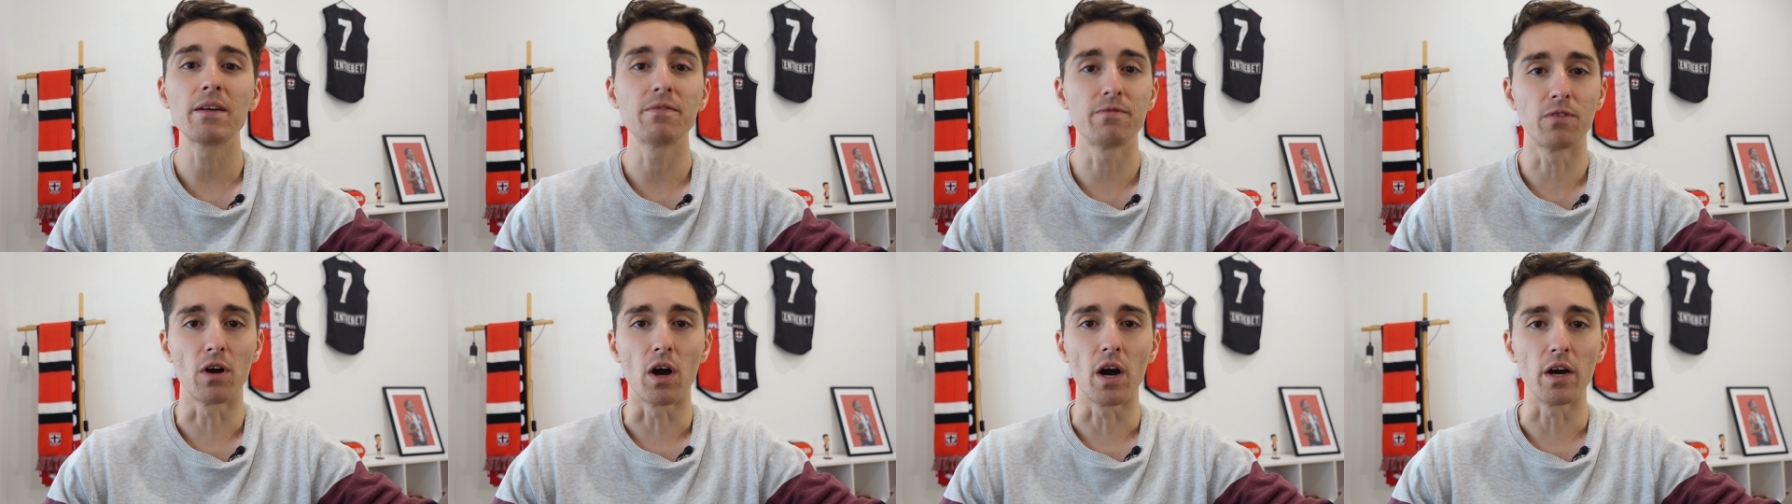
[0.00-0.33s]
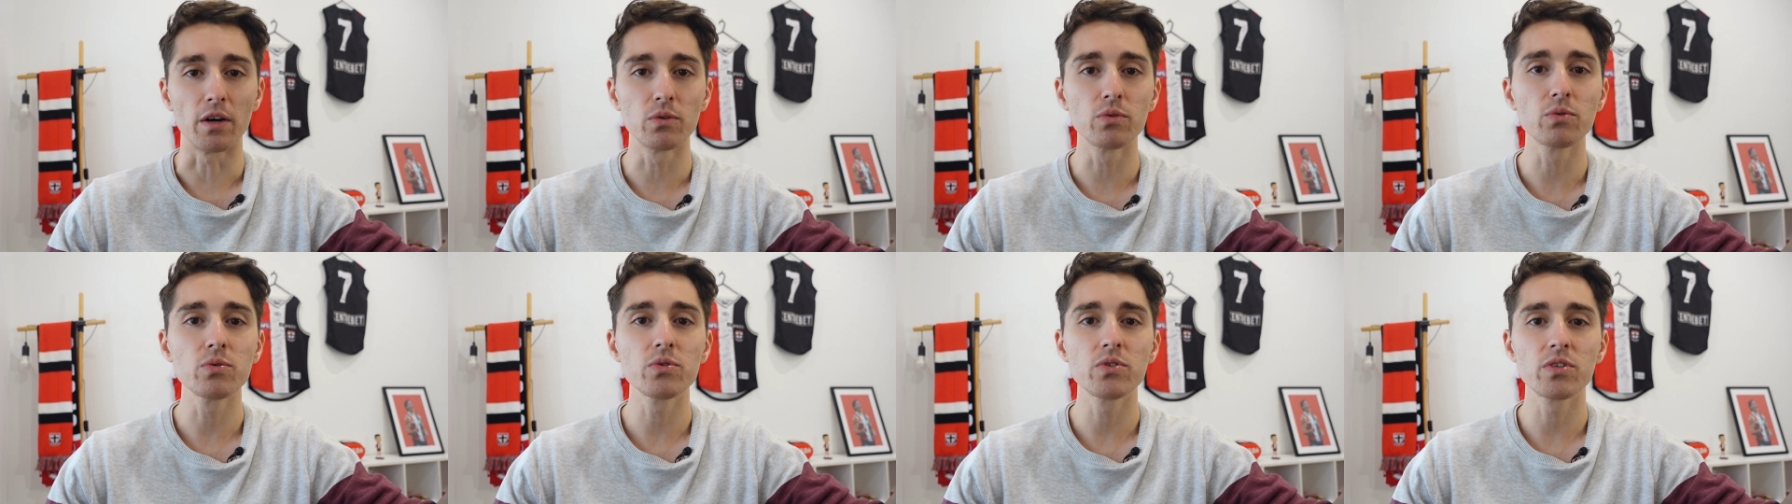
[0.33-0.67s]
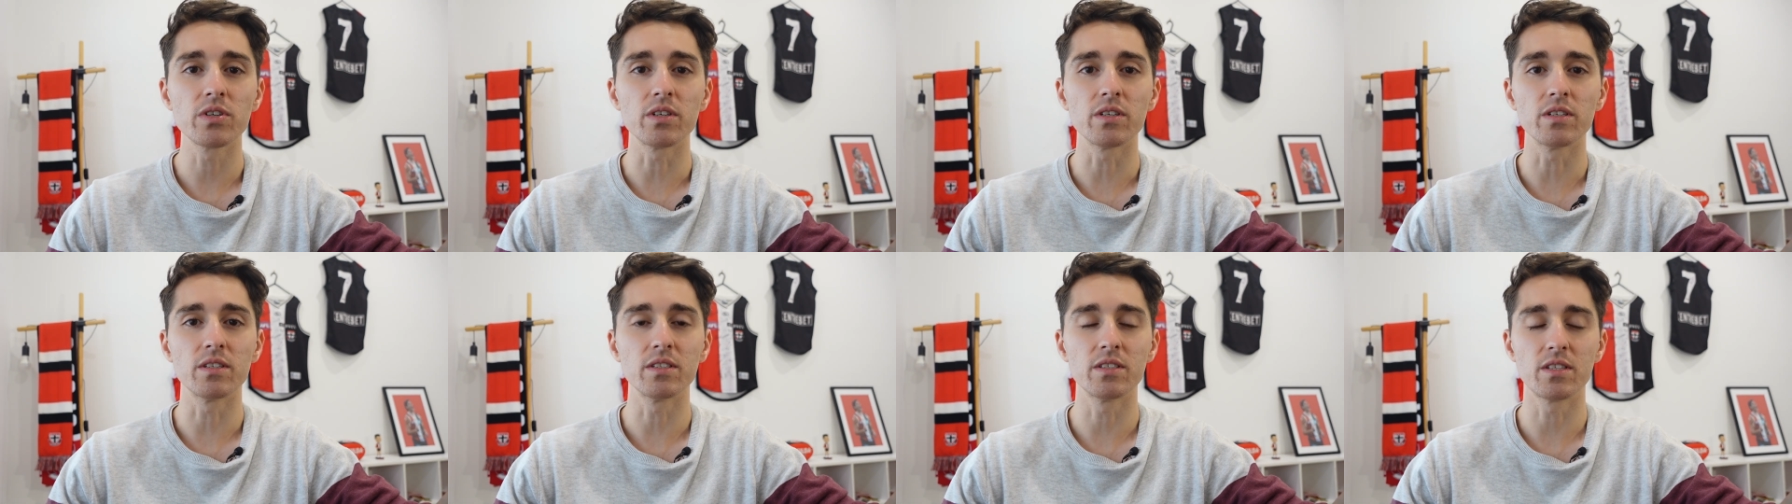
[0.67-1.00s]
finals,
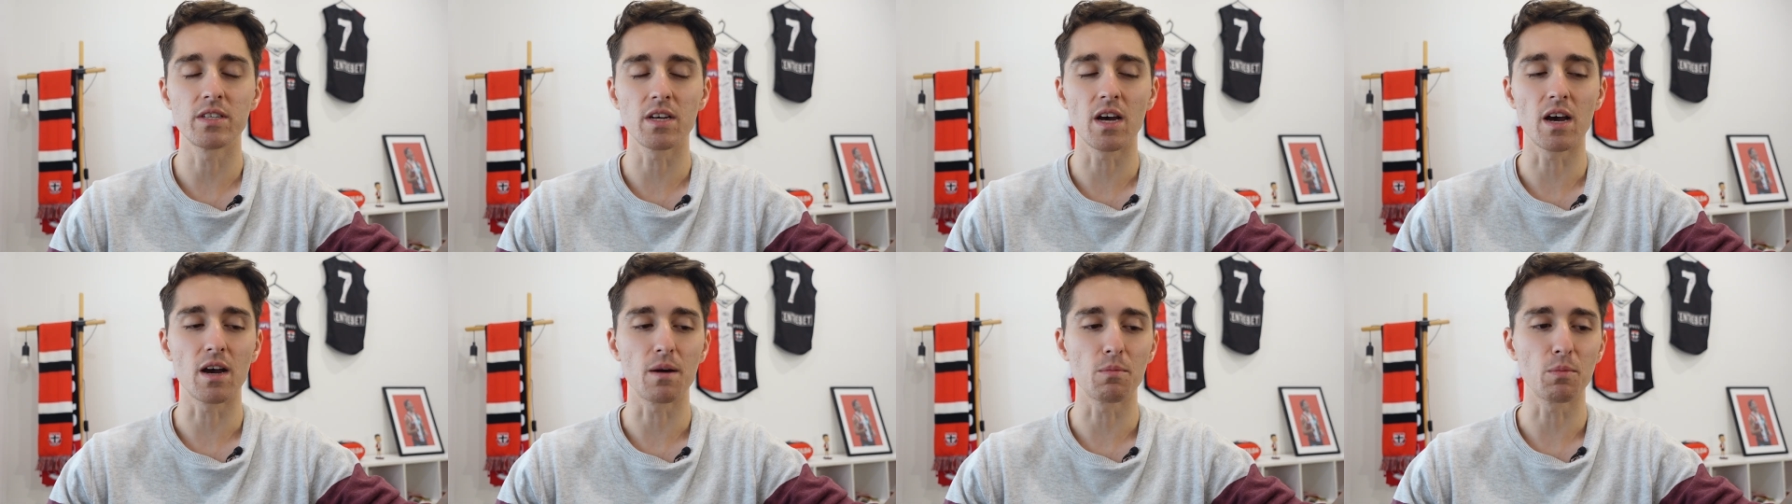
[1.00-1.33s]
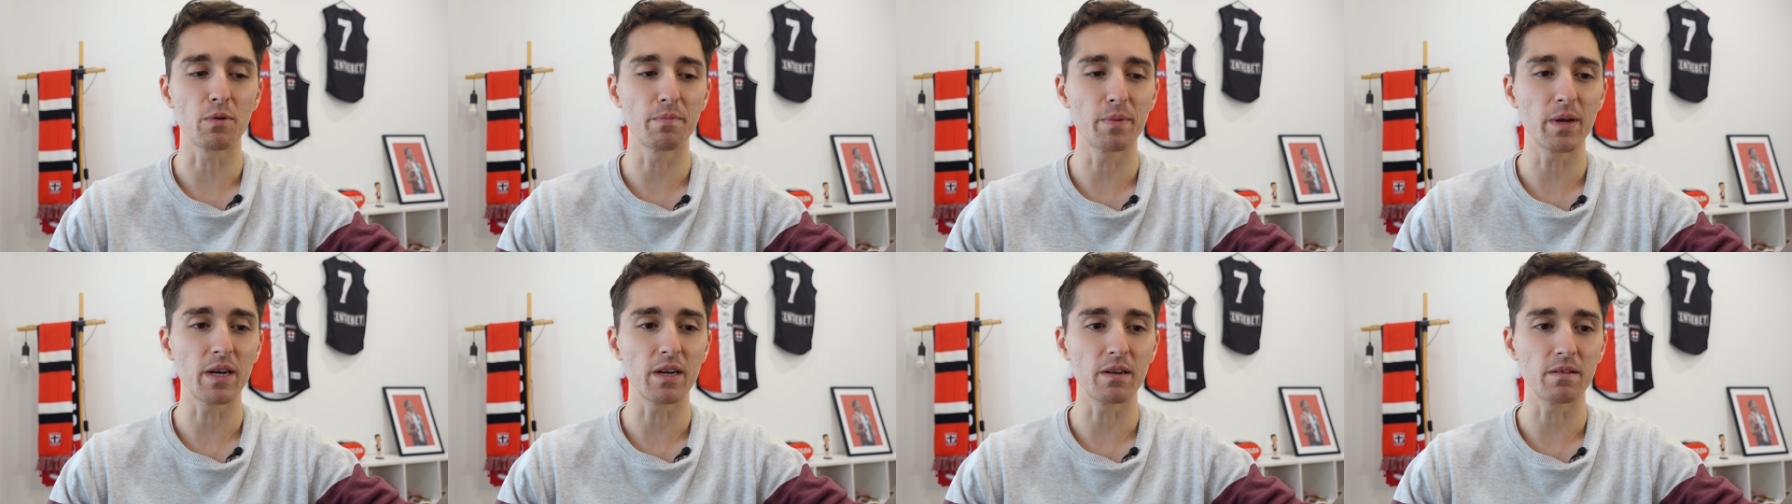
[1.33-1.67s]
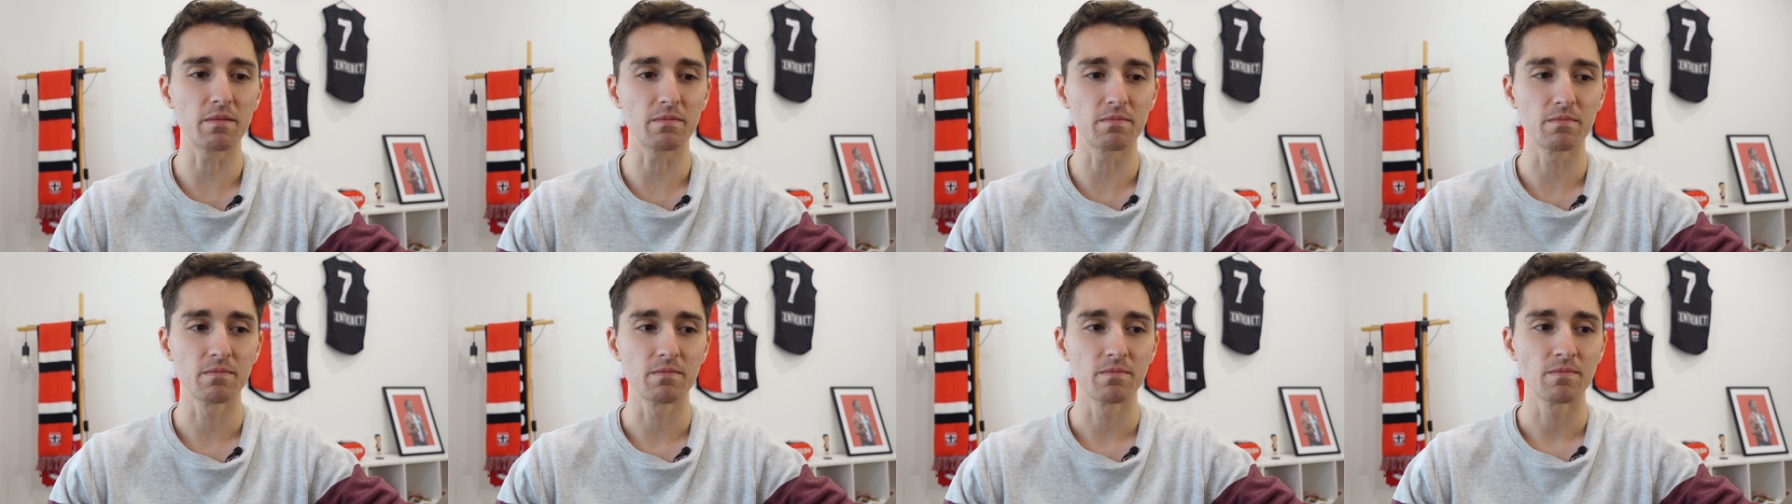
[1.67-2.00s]
and um, we've been
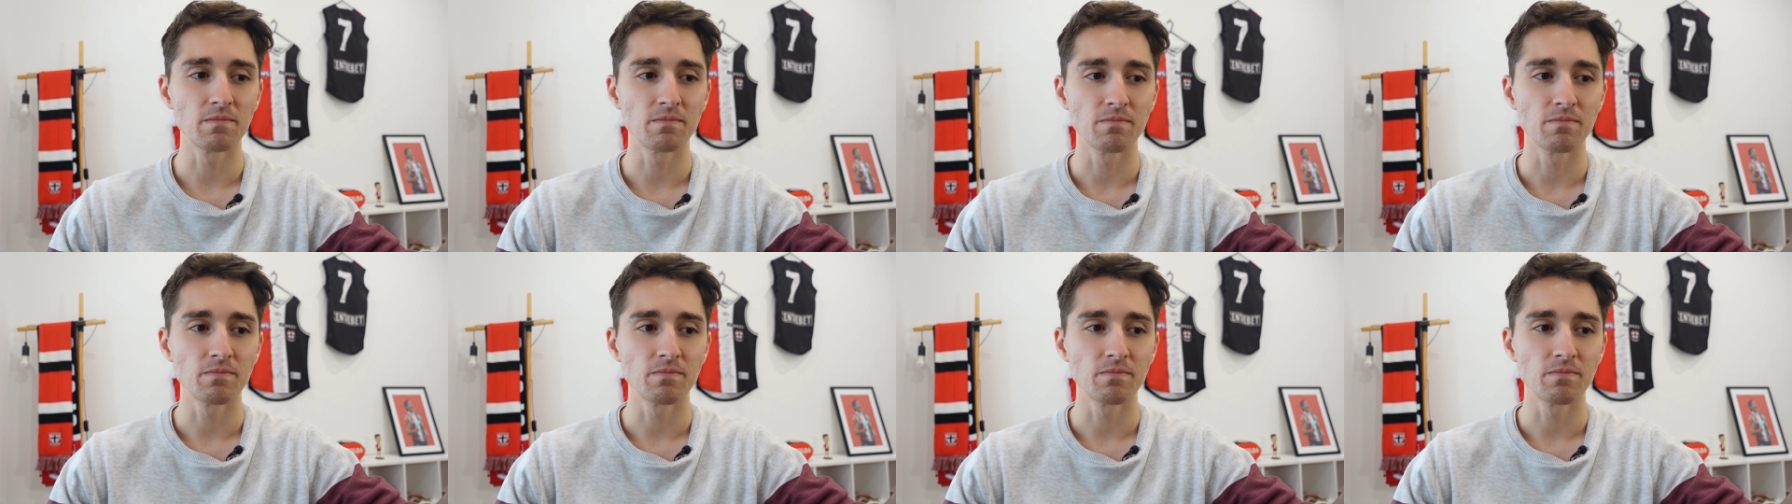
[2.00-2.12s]
in